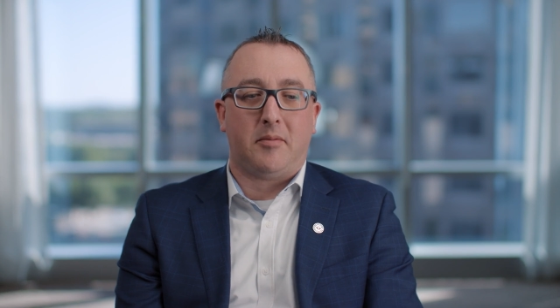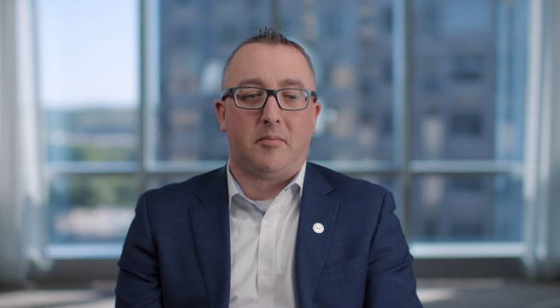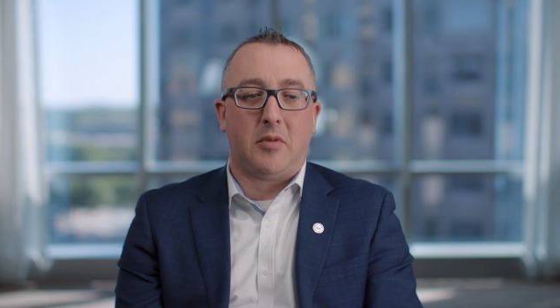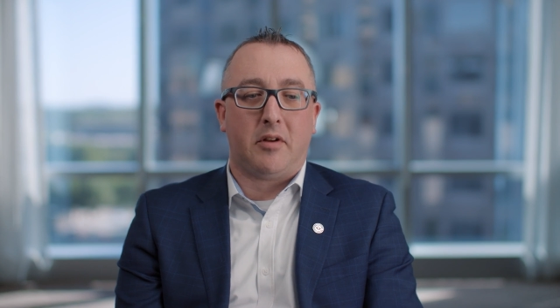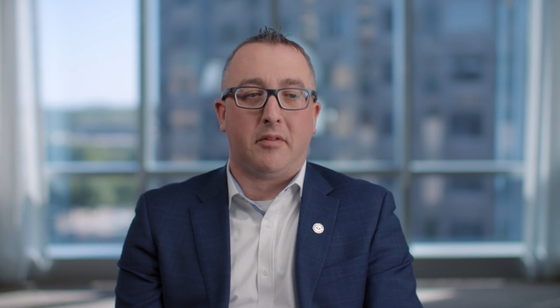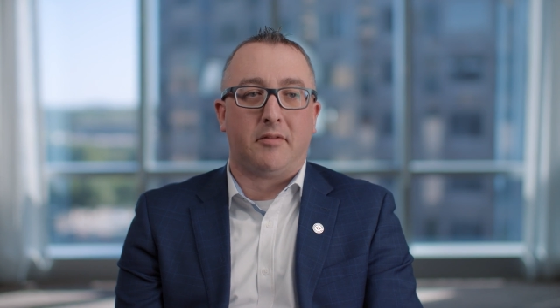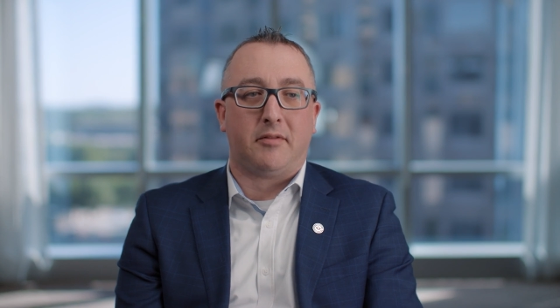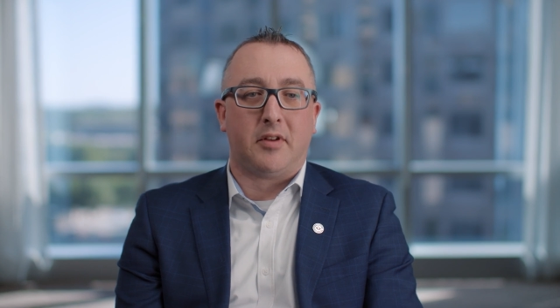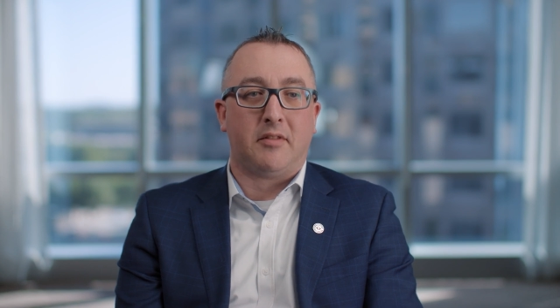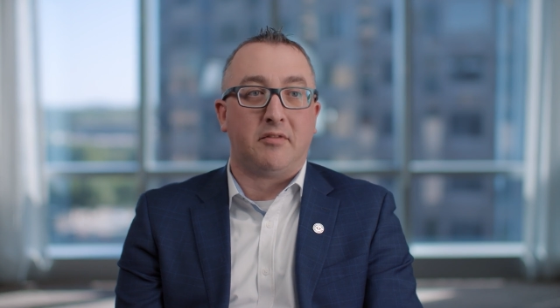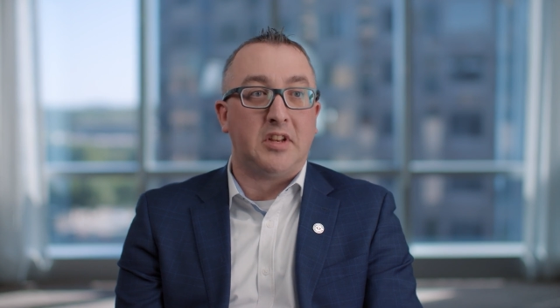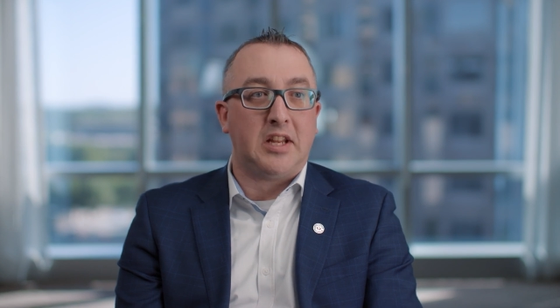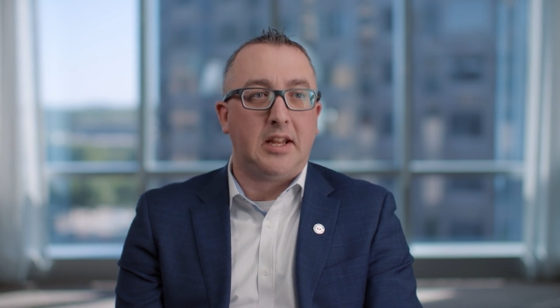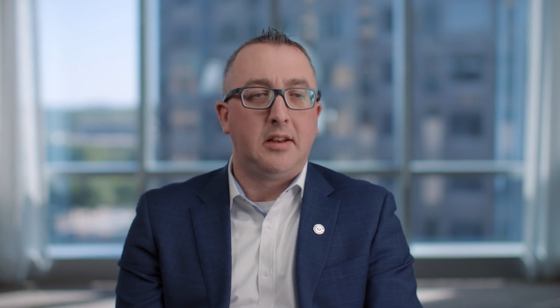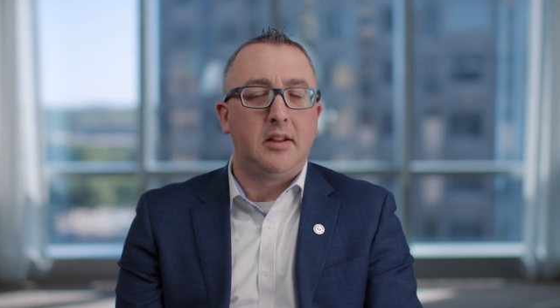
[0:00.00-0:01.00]
of
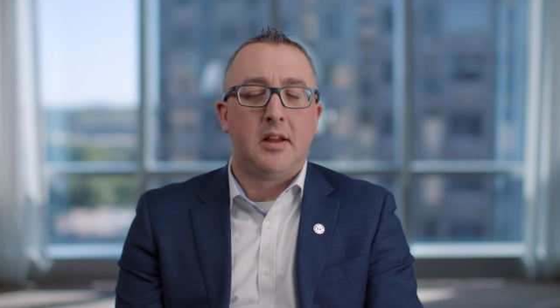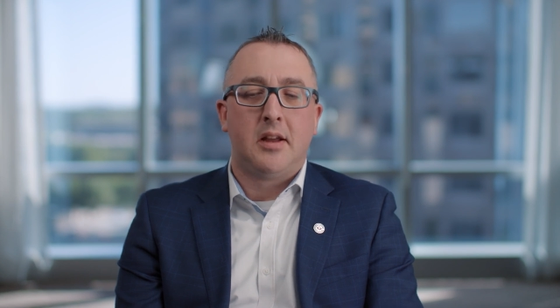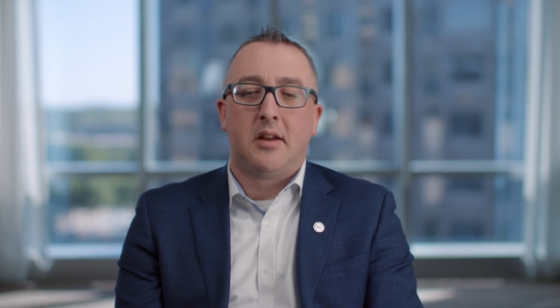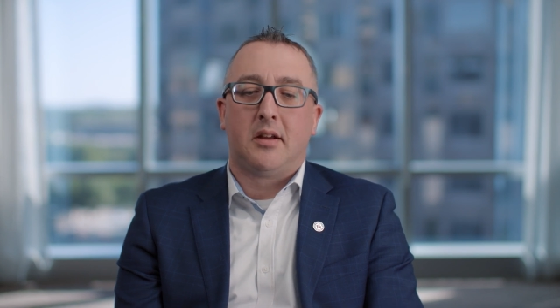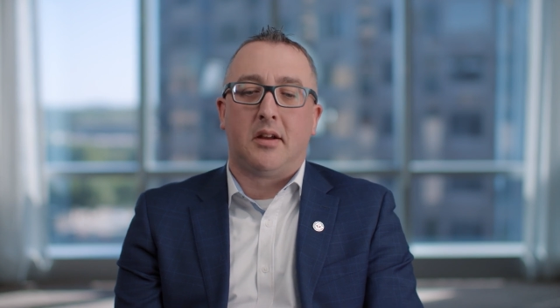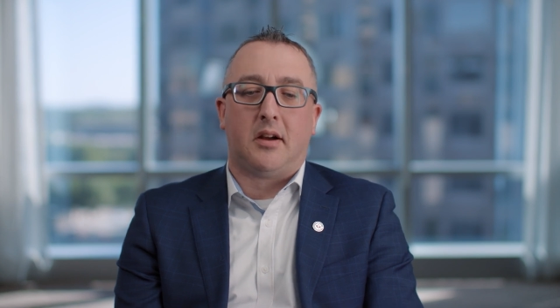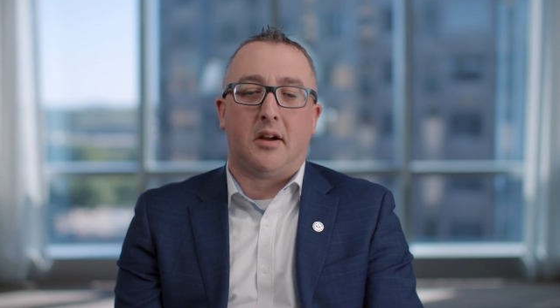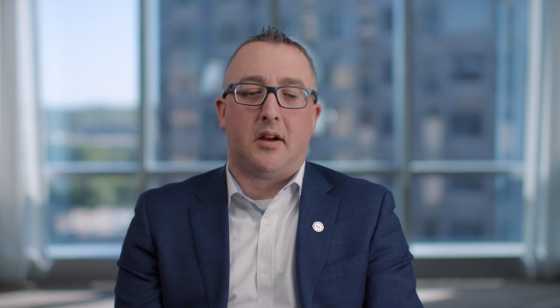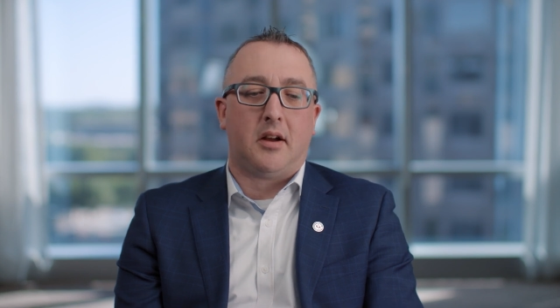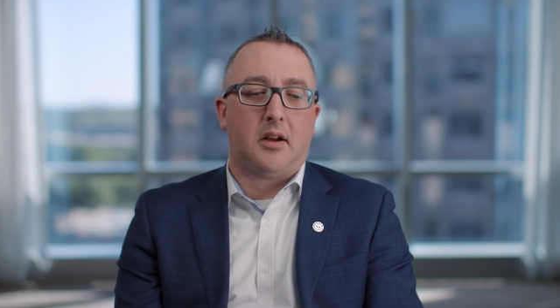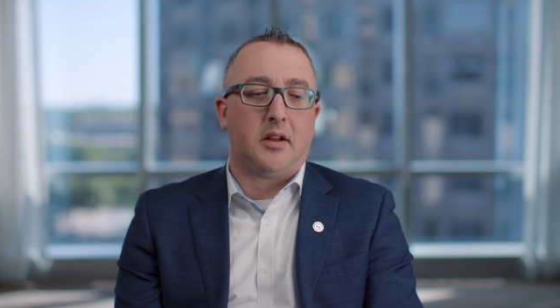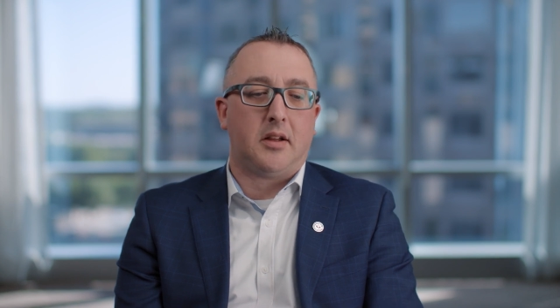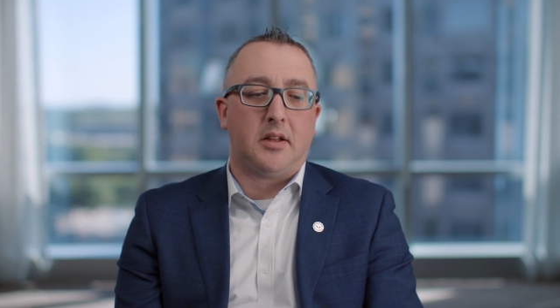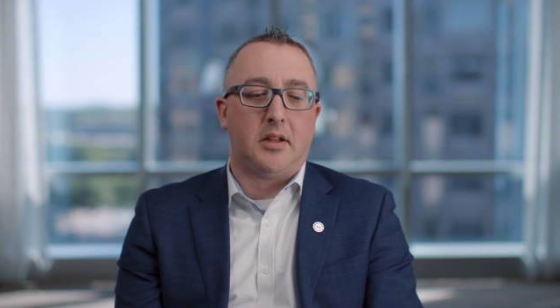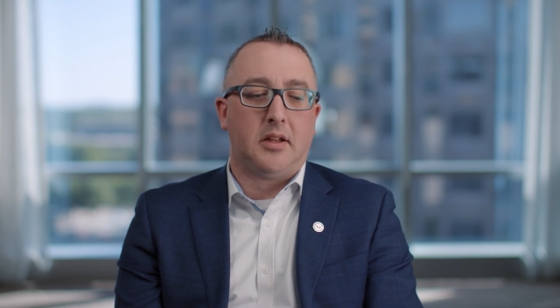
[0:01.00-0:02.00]
need
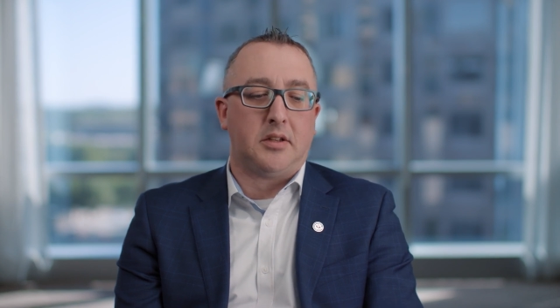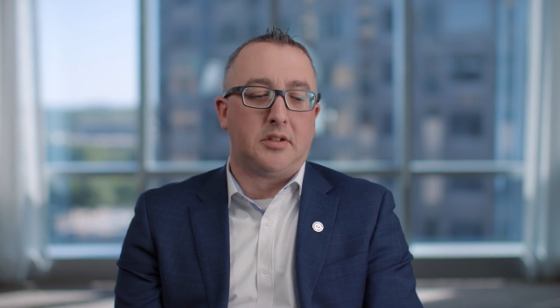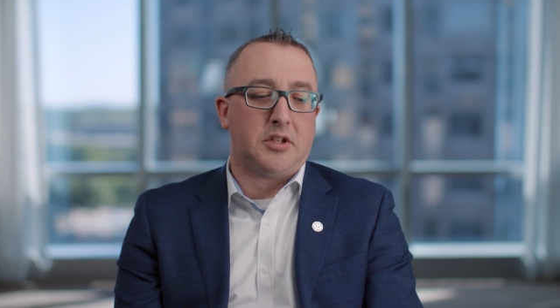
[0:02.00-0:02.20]
is